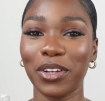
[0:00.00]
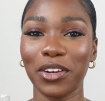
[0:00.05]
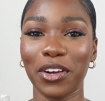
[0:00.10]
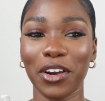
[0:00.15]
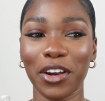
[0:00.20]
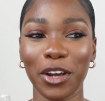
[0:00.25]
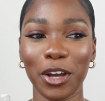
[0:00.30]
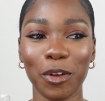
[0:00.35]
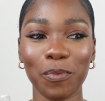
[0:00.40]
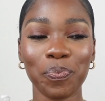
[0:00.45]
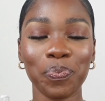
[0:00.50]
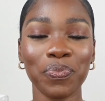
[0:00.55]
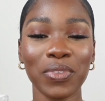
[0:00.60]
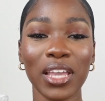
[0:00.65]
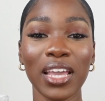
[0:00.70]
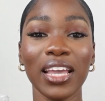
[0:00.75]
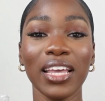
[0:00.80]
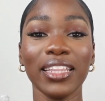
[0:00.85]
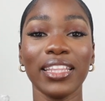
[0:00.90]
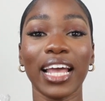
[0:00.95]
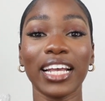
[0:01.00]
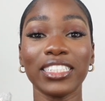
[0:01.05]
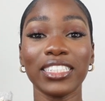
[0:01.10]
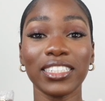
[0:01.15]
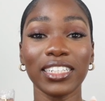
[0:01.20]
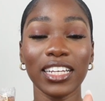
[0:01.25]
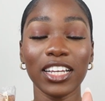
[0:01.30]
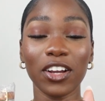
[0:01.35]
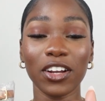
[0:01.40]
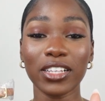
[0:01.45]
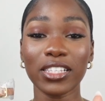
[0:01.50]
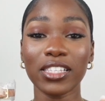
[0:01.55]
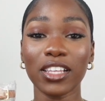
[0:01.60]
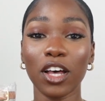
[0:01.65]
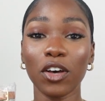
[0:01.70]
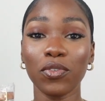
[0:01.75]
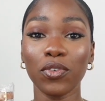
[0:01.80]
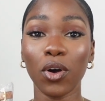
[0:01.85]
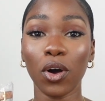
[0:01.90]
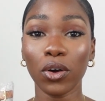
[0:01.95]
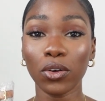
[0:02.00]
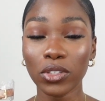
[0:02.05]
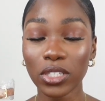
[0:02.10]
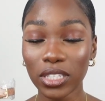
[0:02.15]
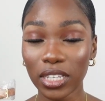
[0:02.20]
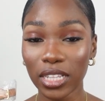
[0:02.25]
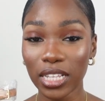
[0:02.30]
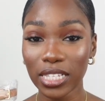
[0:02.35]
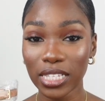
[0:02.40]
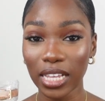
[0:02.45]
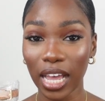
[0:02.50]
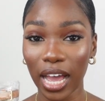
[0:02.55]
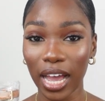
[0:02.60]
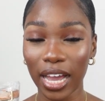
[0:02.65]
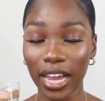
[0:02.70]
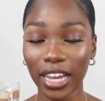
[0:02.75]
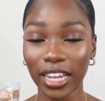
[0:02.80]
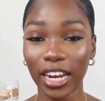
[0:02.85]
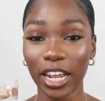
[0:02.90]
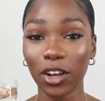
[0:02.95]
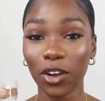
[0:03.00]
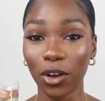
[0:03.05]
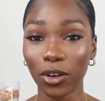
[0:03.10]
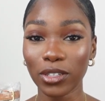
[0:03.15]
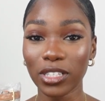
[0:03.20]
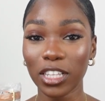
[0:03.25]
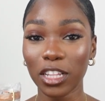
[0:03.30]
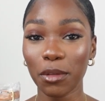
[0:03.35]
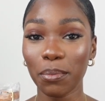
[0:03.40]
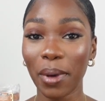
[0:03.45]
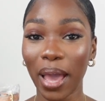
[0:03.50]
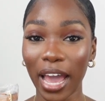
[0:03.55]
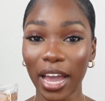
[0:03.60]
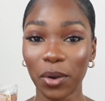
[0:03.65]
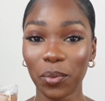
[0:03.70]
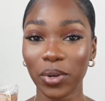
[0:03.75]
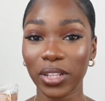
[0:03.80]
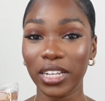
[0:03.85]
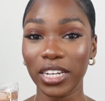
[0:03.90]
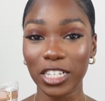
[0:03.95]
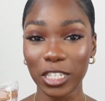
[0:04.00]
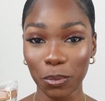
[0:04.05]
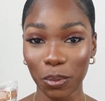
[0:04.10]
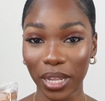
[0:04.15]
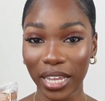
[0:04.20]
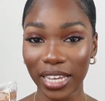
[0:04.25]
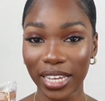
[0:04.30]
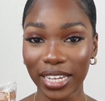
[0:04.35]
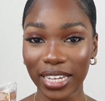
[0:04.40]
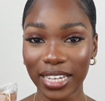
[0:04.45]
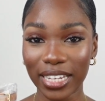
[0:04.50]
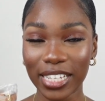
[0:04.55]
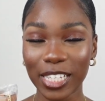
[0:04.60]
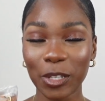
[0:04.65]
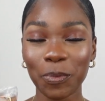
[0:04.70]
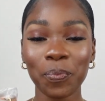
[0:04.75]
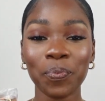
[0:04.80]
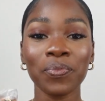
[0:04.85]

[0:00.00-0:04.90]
girl that she herself goes to the side and goes to the back where the display is.